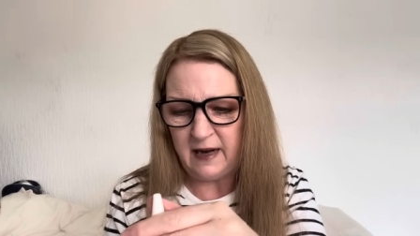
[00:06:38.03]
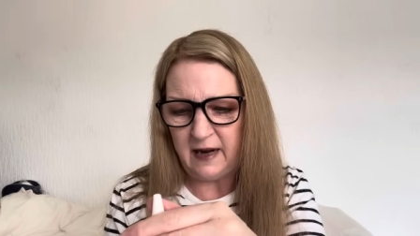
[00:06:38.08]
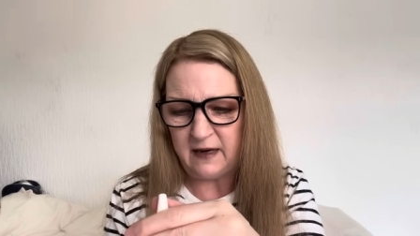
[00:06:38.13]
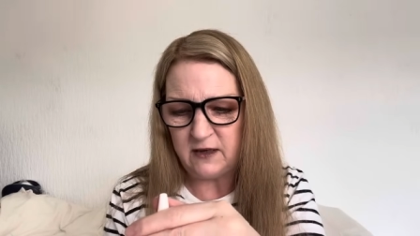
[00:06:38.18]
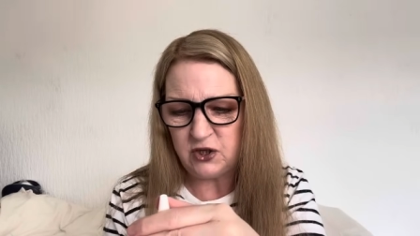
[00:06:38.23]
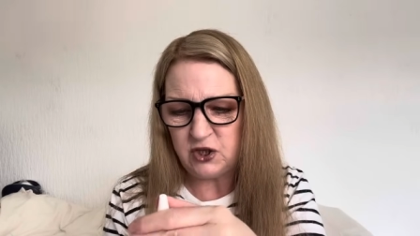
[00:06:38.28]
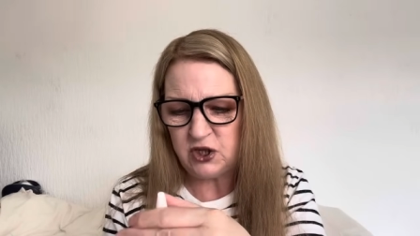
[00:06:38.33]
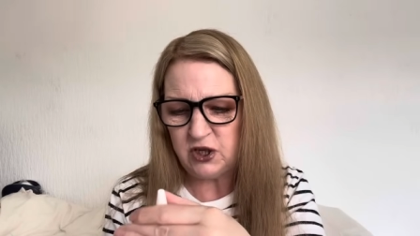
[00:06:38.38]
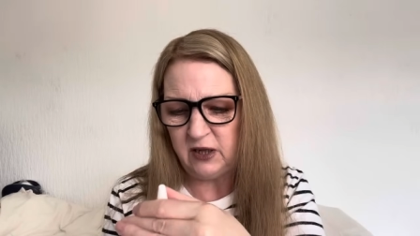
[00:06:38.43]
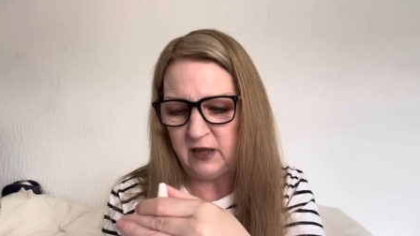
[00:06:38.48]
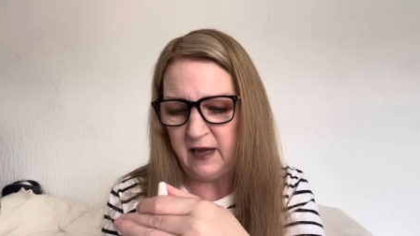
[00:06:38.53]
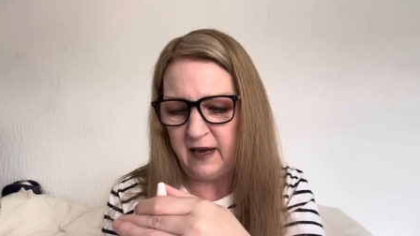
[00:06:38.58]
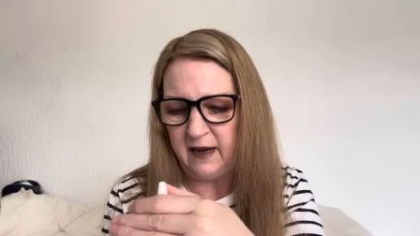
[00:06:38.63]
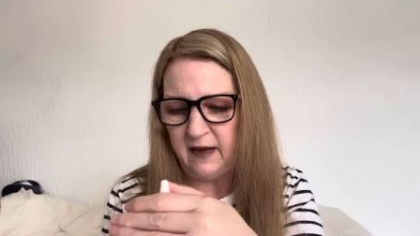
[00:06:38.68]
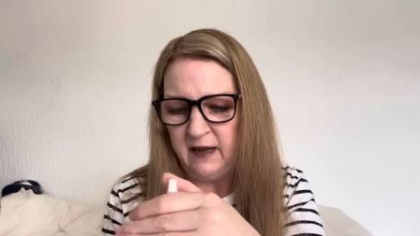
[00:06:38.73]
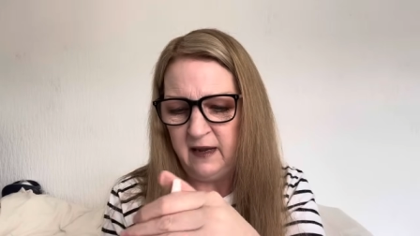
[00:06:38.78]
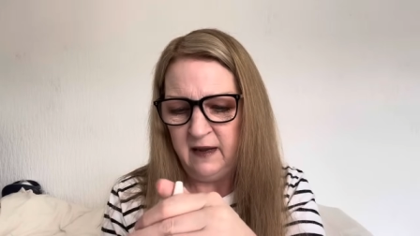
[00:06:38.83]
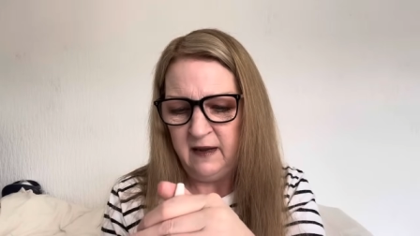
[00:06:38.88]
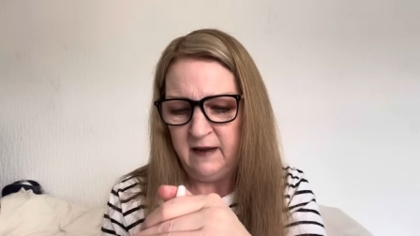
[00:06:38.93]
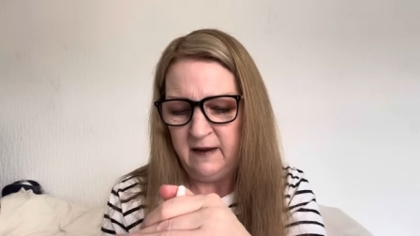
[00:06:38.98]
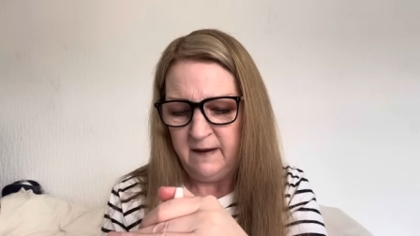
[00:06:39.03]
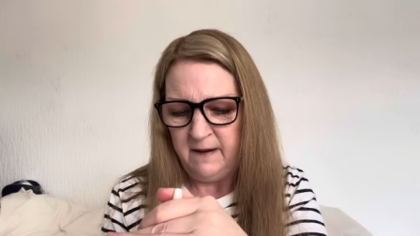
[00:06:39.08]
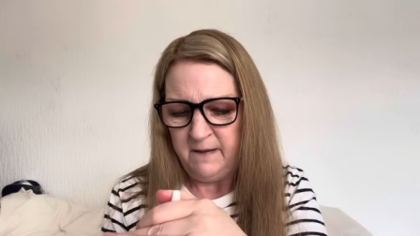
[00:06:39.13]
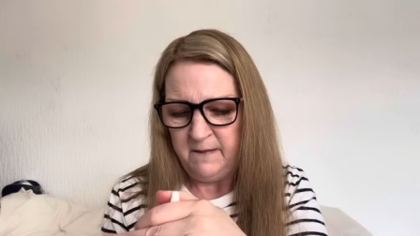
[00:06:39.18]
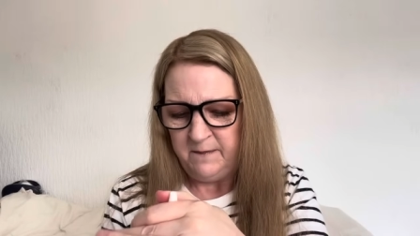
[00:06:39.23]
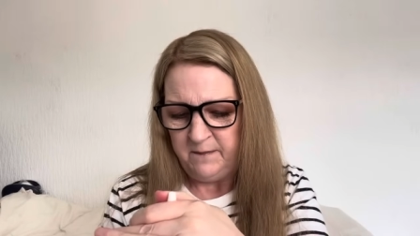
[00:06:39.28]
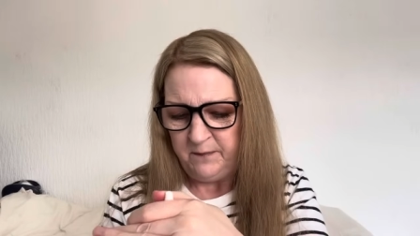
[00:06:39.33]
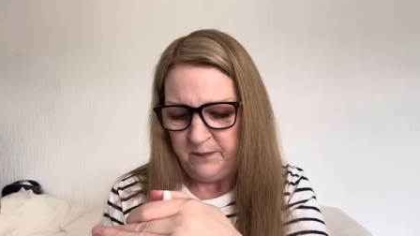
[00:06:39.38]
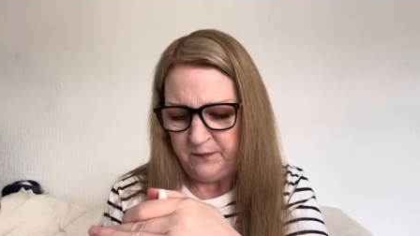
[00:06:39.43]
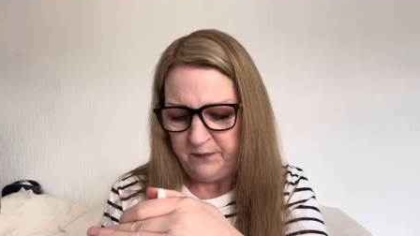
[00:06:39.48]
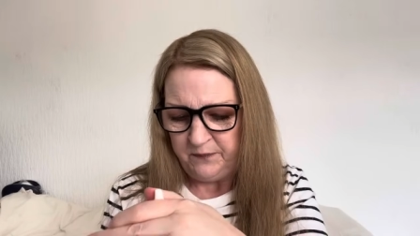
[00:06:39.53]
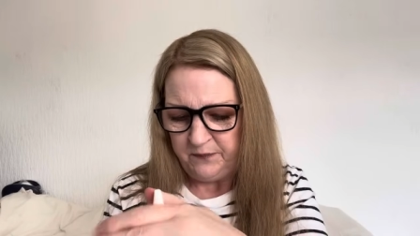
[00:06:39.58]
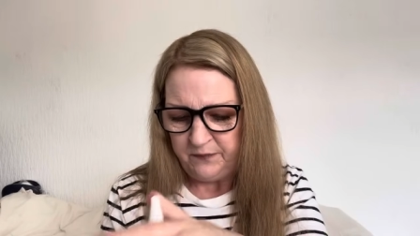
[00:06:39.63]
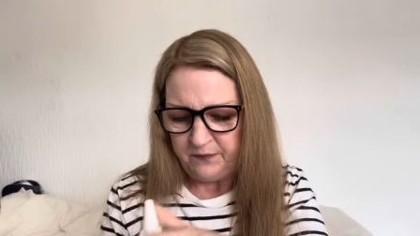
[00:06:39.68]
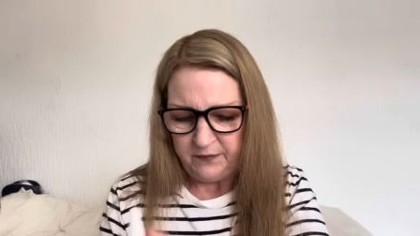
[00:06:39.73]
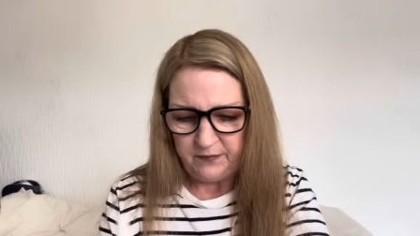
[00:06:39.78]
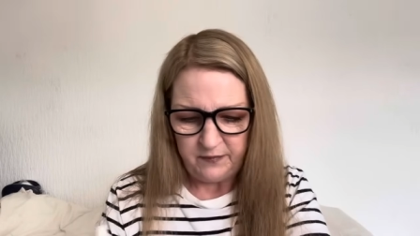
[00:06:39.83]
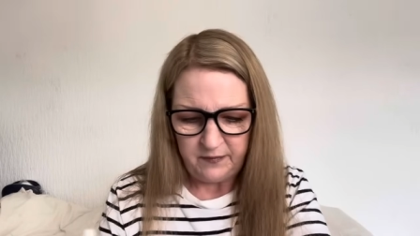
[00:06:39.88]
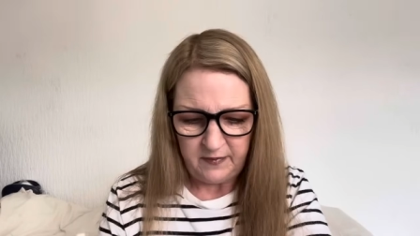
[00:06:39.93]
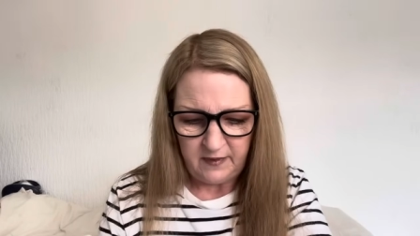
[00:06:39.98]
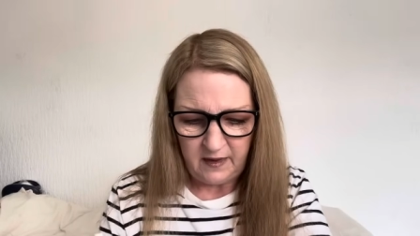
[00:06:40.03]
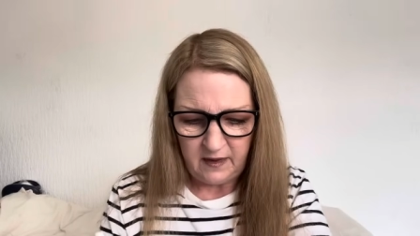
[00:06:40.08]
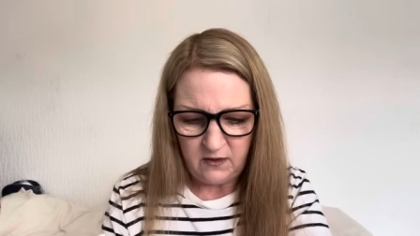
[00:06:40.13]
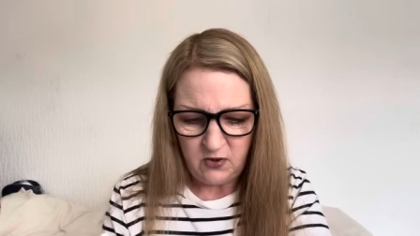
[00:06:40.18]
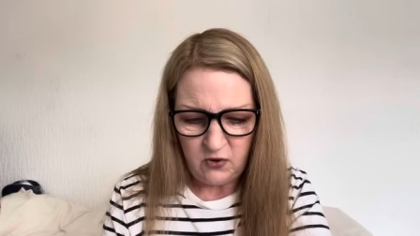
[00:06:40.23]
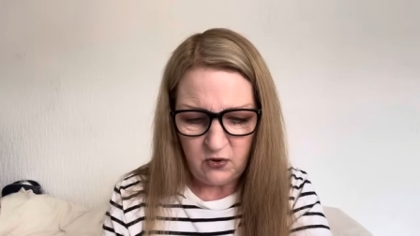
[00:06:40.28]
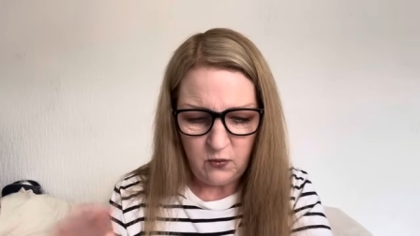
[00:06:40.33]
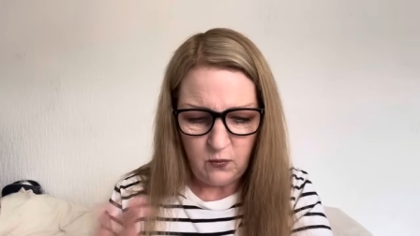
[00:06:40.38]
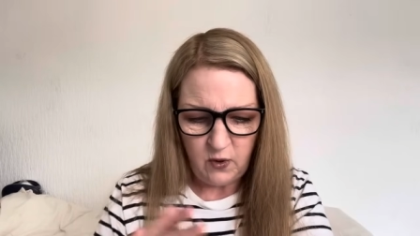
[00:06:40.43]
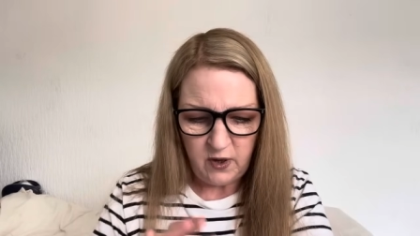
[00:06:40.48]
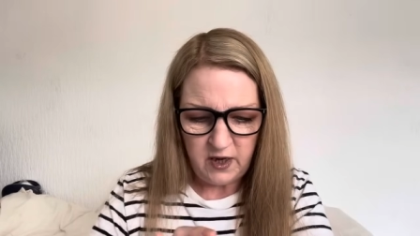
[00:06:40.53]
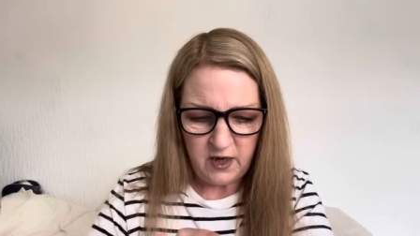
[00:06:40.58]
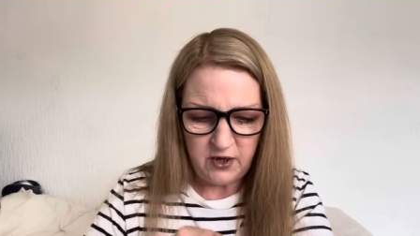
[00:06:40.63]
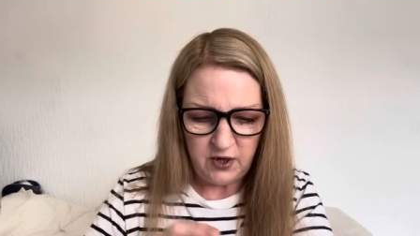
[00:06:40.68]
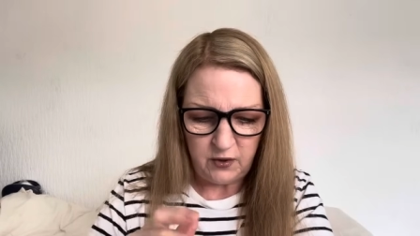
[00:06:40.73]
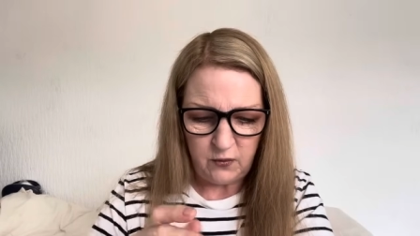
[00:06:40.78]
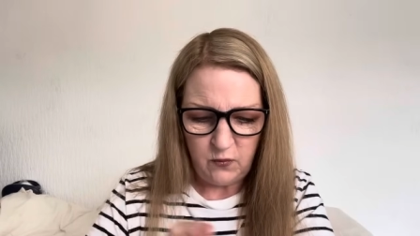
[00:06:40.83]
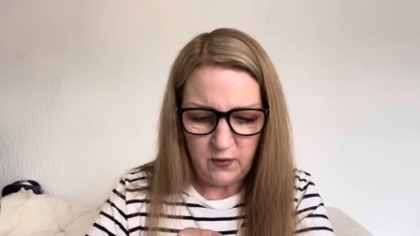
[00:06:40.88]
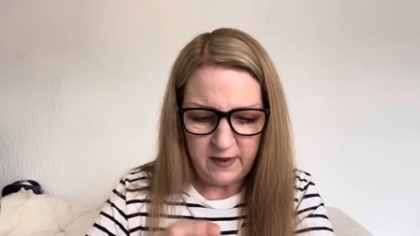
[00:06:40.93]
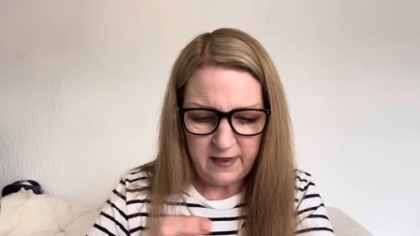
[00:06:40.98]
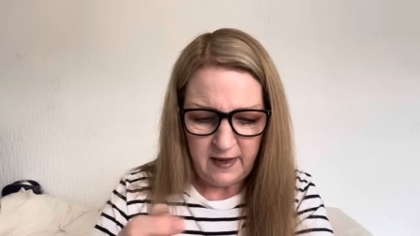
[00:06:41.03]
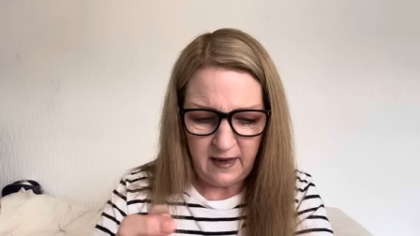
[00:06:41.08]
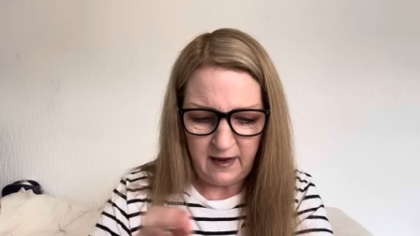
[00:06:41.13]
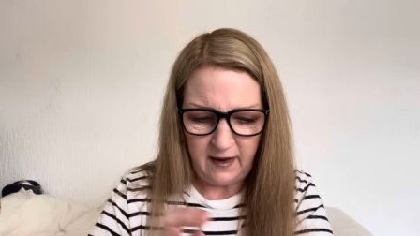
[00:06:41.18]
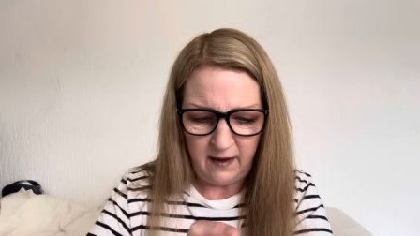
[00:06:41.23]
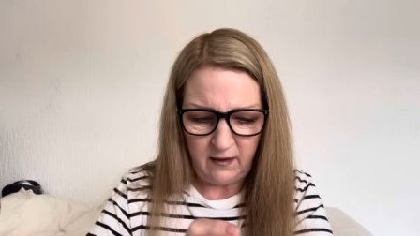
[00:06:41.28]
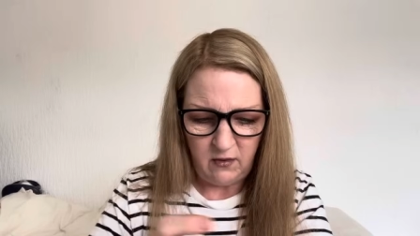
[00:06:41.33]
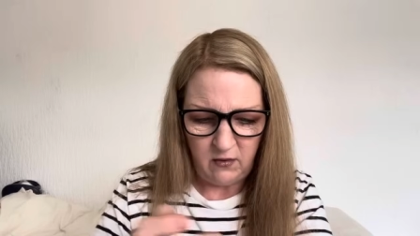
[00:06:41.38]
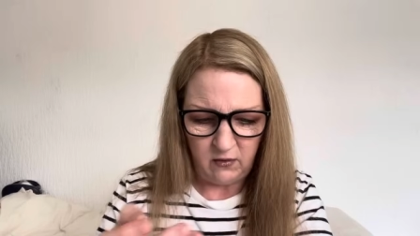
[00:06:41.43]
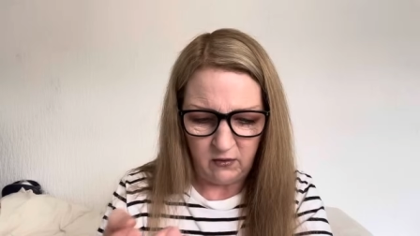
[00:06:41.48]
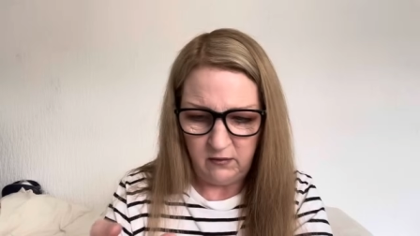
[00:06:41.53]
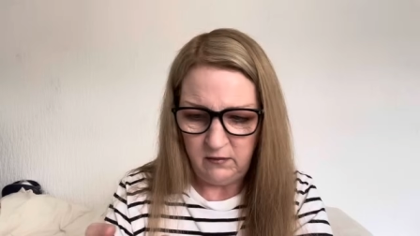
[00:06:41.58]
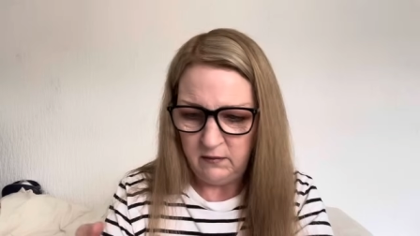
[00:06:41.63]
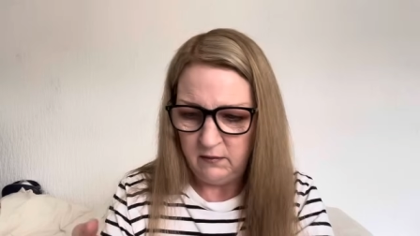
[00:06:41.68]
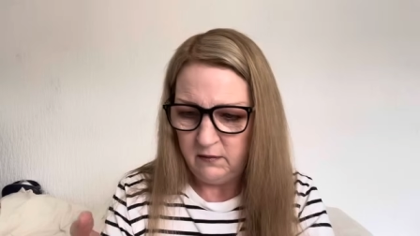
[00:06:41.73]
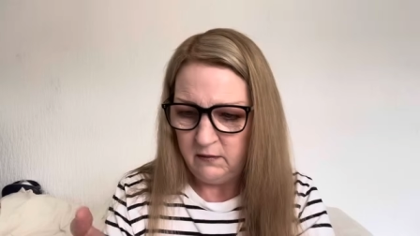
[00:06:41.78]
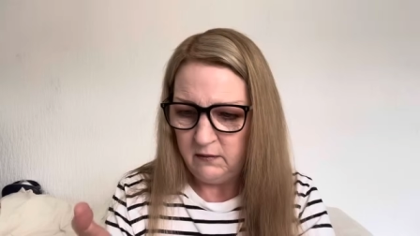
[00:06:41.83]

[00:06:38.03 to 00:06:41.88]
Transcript: actually. I don't know what you do with it. Hang on.